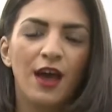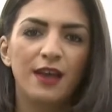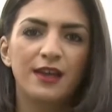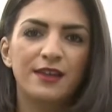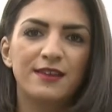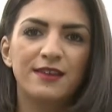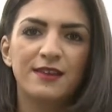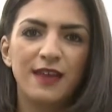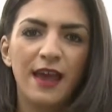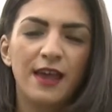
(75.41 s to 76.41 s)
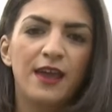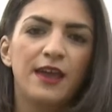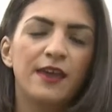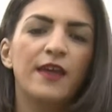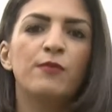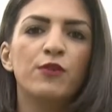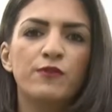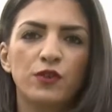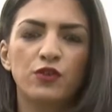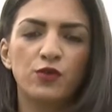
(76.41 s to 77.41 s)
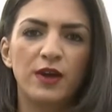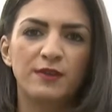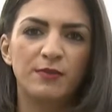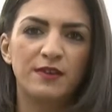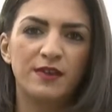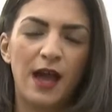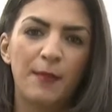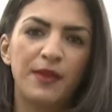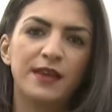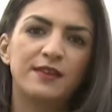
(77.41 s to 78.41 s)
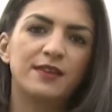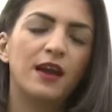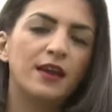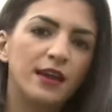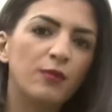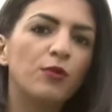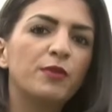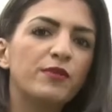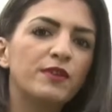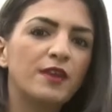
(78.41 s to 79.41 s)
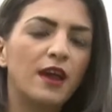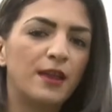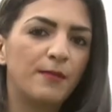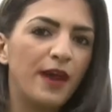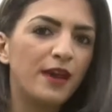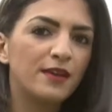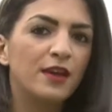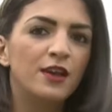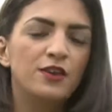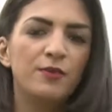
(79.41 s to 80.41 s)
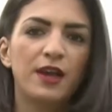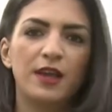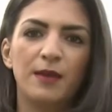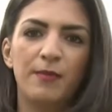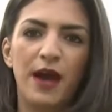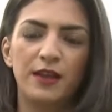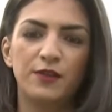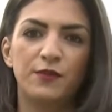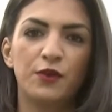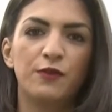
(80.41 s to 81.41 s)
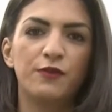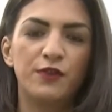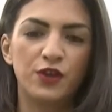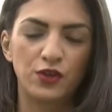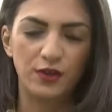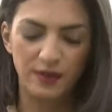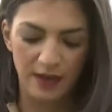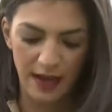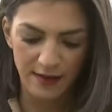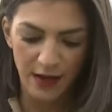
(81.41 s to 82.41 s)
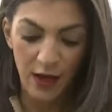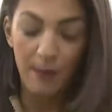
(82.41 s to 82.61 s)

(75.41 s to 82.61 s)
earlier today. He then moved on to Westminster Abbey, and tonight he will be returning back to Buckingham Palace for an official state